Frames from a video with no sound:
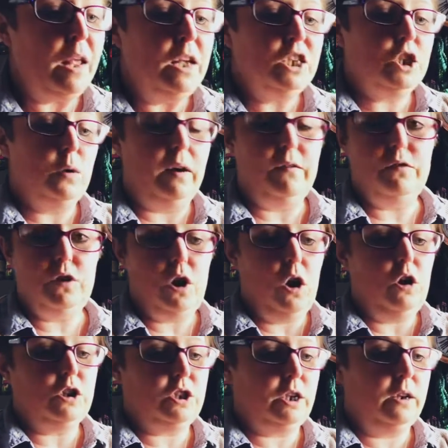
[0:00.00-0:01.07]
So I
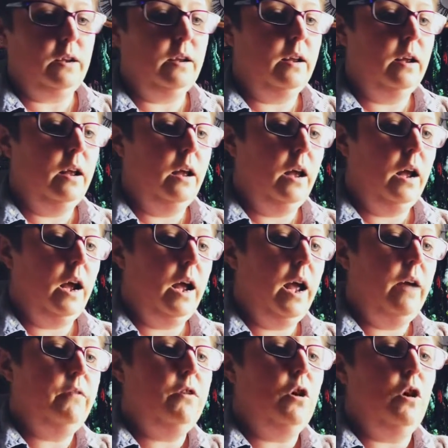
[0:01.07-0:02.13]

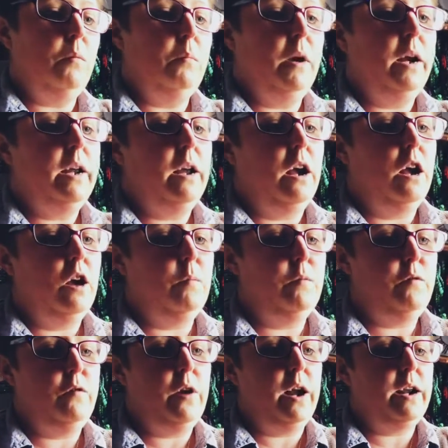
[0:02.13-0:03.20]
have got my
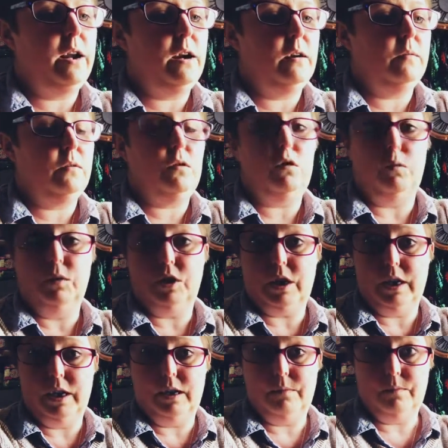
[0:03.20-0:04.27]
Freya
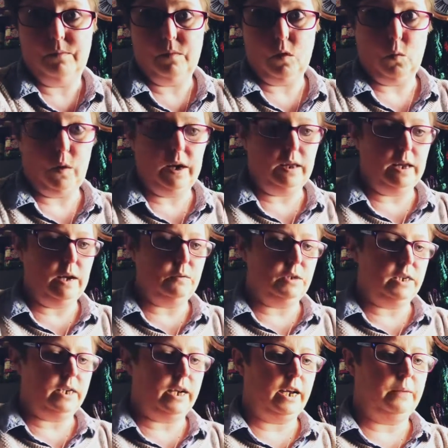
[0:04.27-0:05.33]
Krumsky wheel out
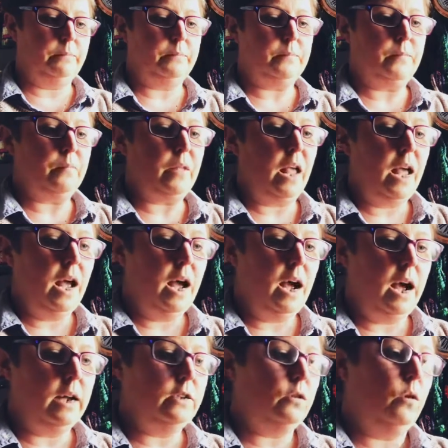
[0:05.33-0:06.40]
today,
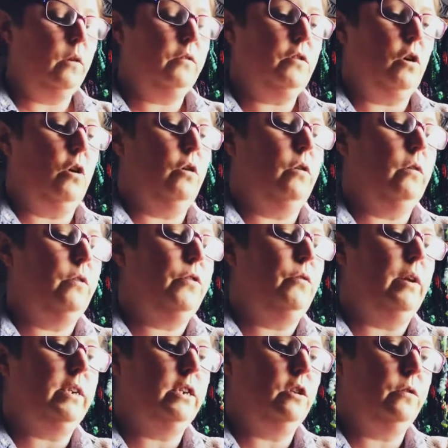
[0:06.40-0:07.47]
and I've got
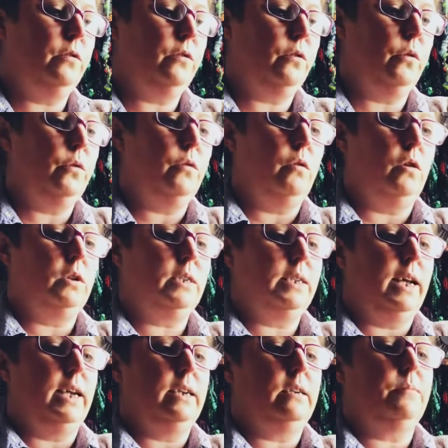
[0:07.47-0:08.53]
threaded it through the wrong
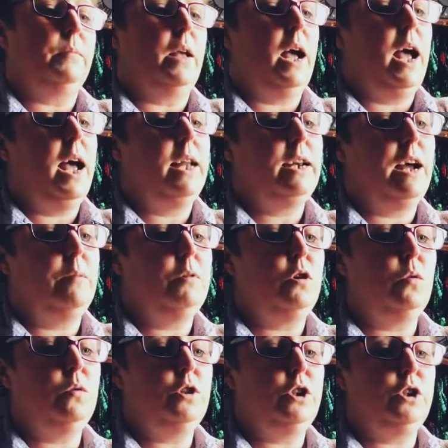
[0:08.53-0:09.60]
side, and I'm
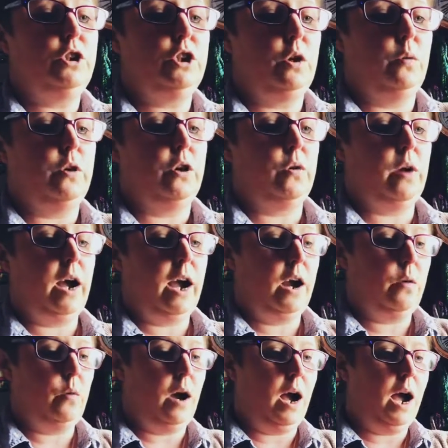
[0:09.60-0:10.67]
going to show you
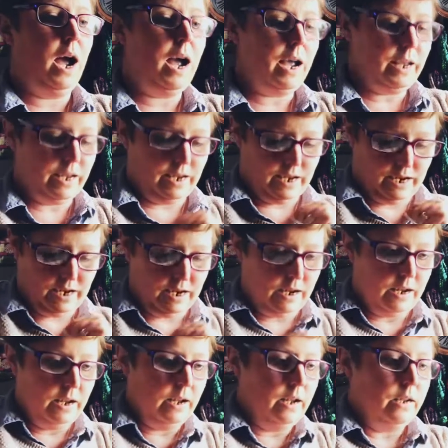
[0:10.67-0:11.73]
how I
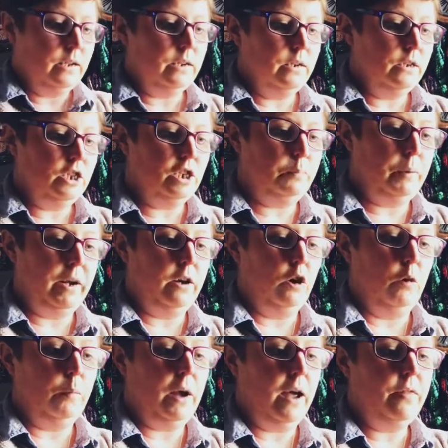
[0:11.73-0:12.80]
spin
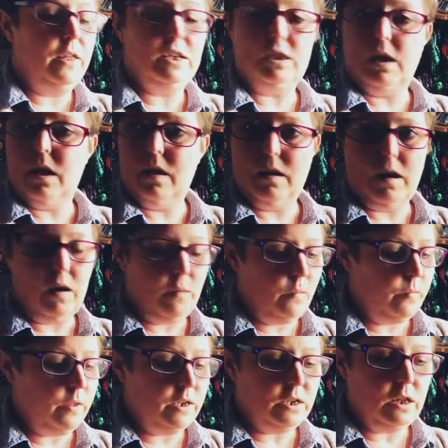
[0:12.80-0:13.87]
up. And there's
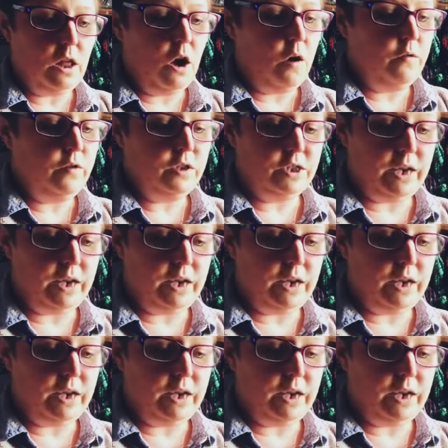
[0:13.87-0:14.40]
a lot of us